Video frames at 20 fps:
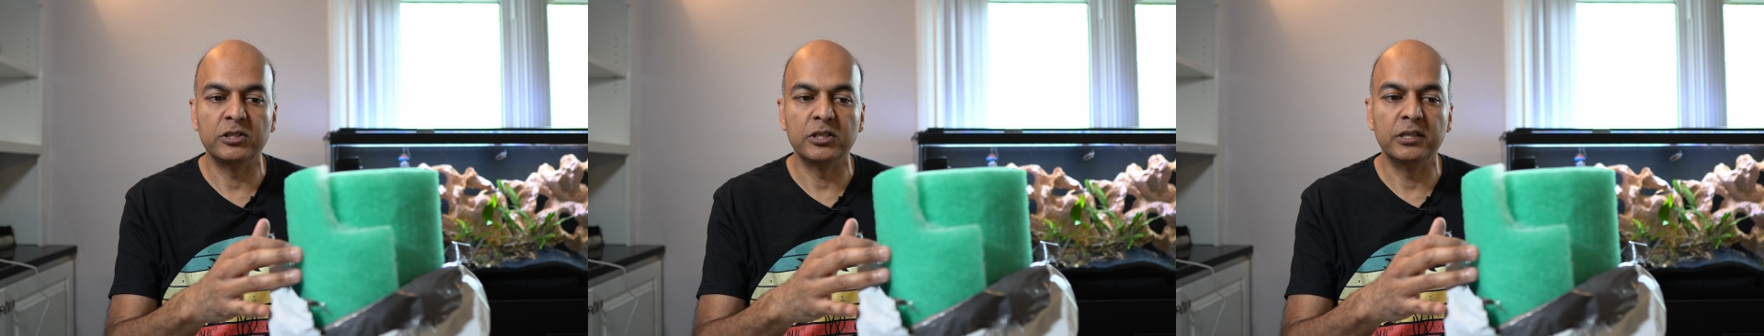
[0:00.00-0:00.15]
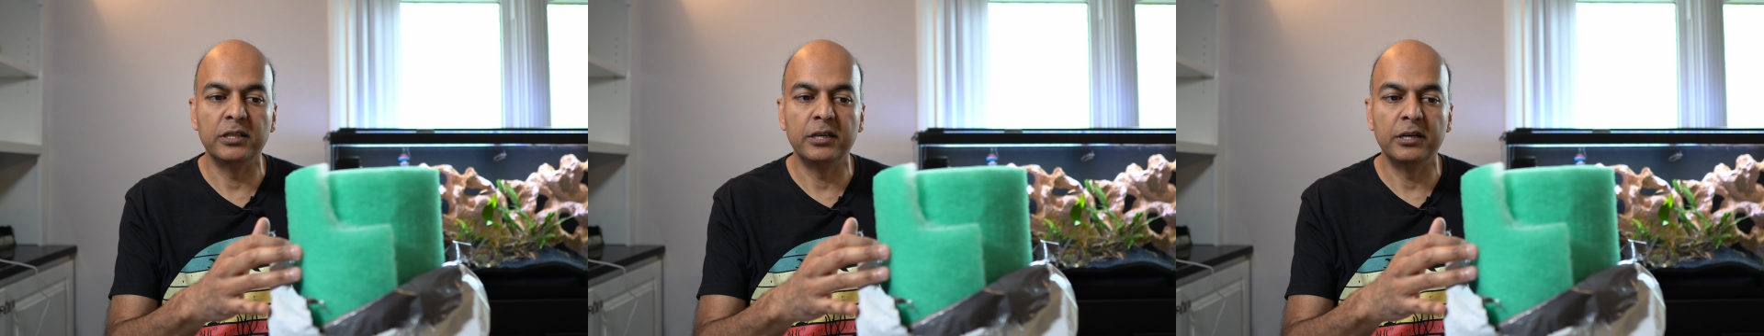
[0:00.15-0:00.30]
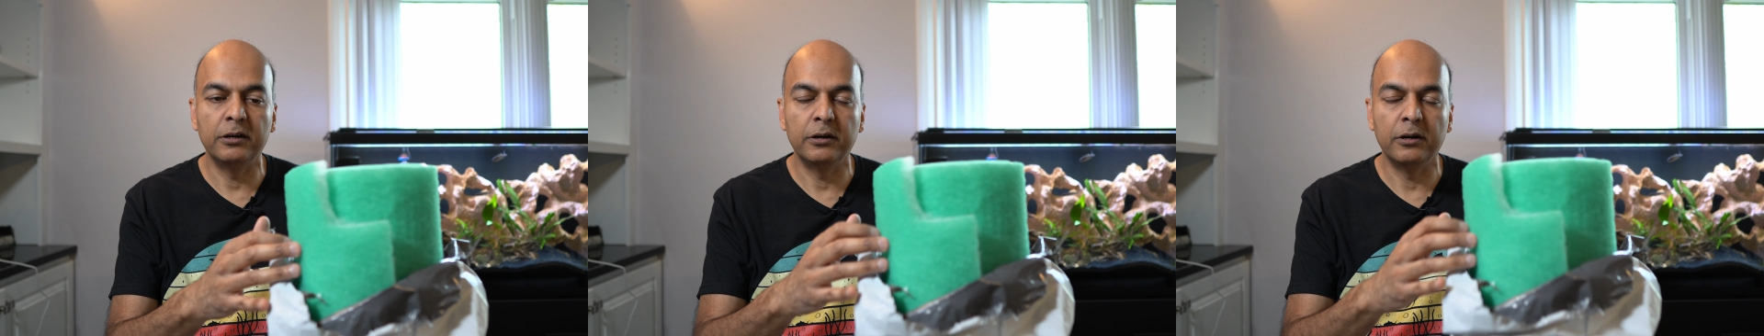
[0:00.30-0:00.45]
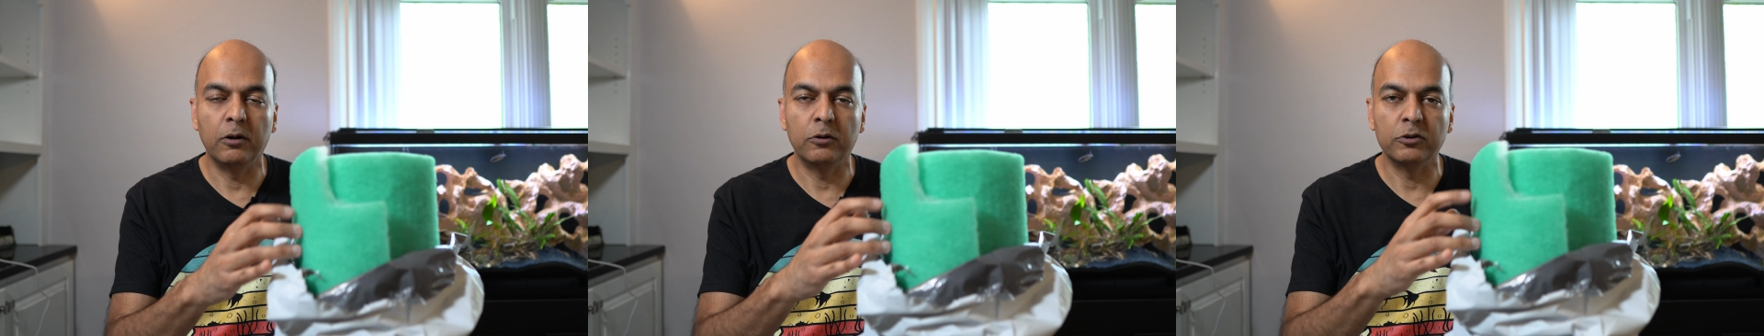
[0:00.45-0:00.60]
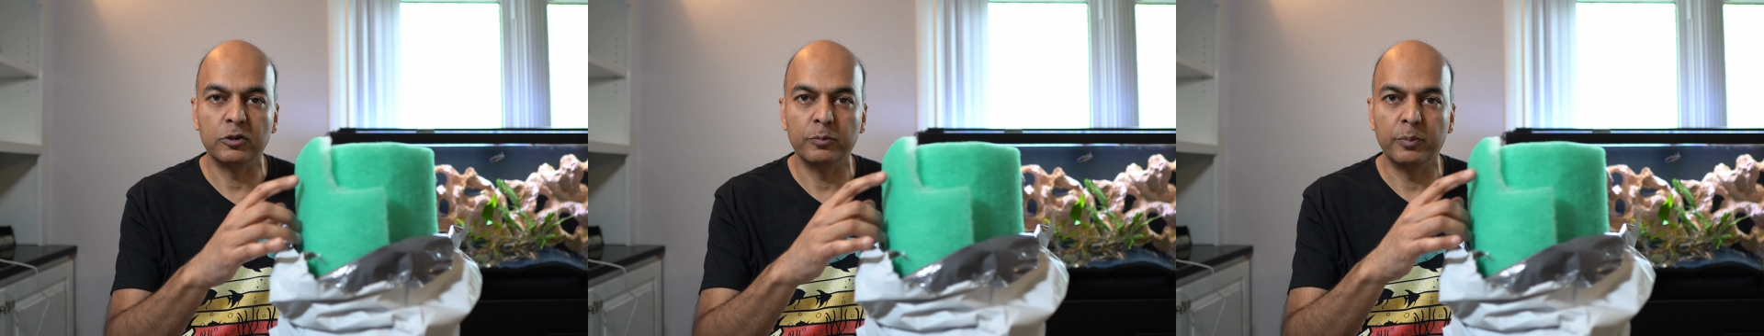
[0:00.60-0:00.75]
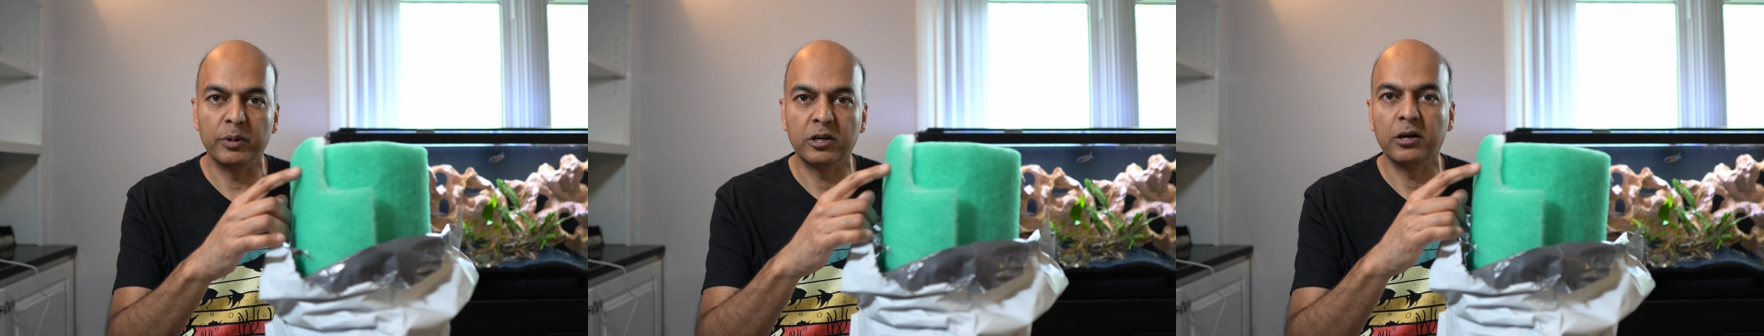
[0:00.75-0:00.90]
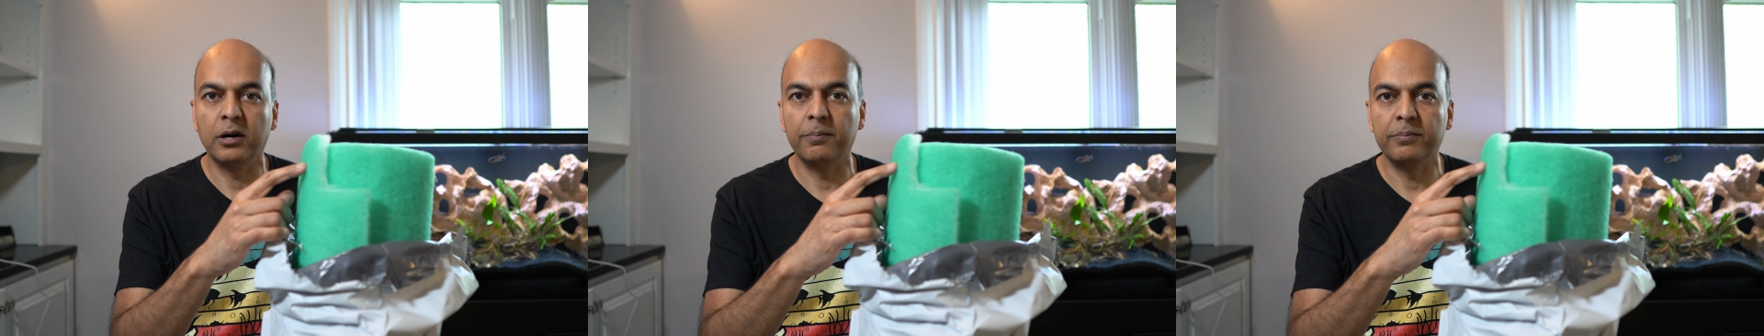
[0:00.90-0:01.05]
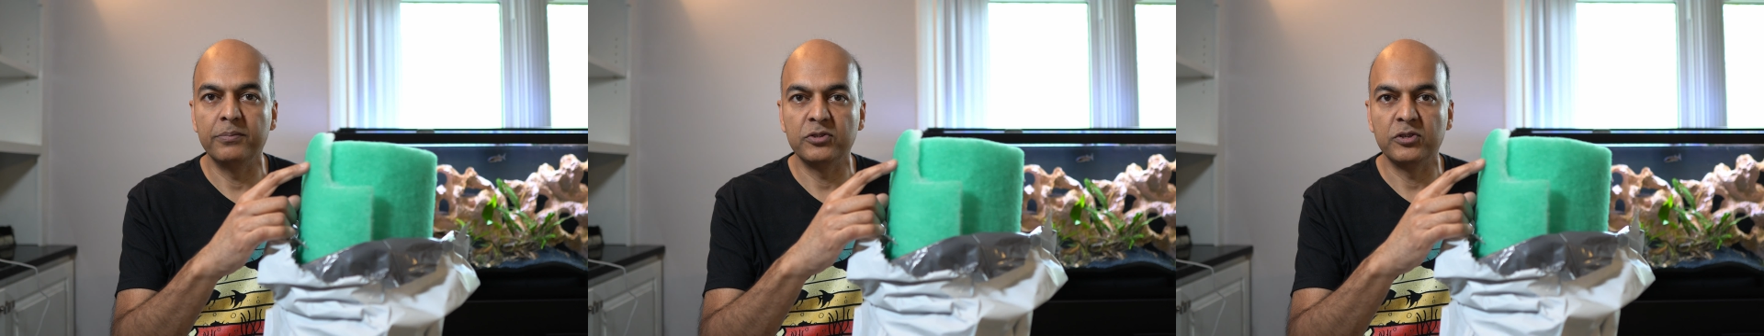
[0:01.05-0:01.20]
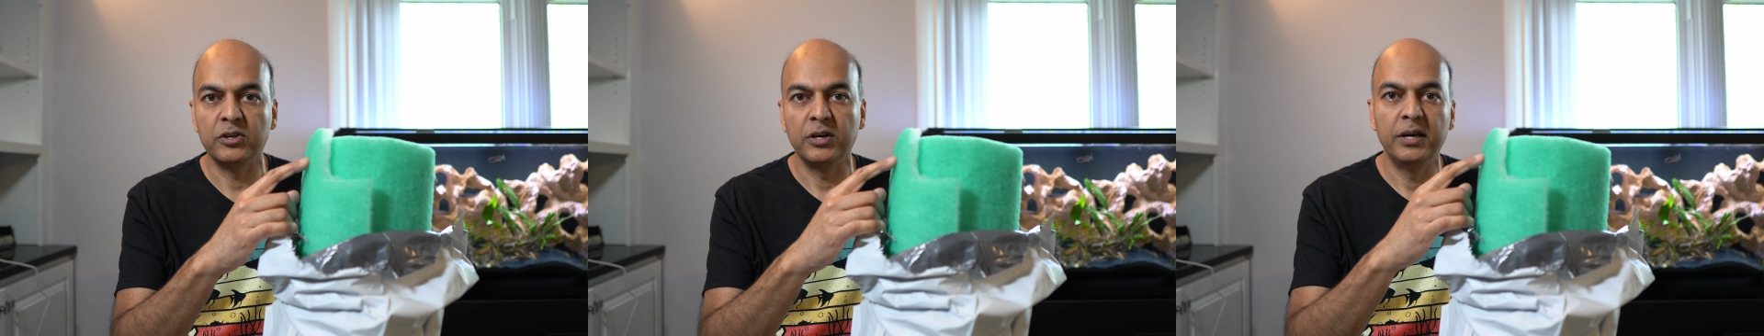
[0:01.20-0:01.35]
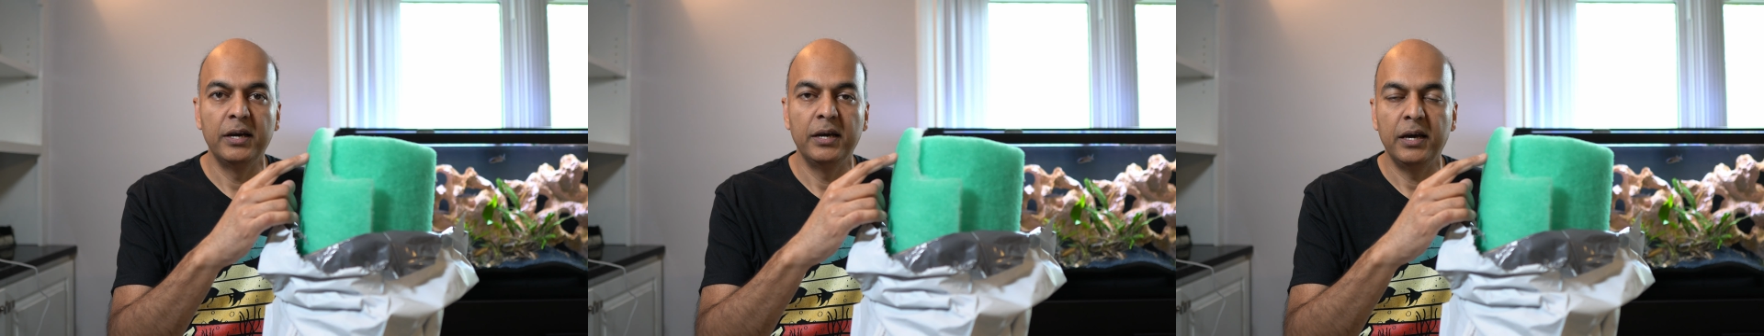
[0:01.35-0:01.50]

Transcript: in there, it also becomes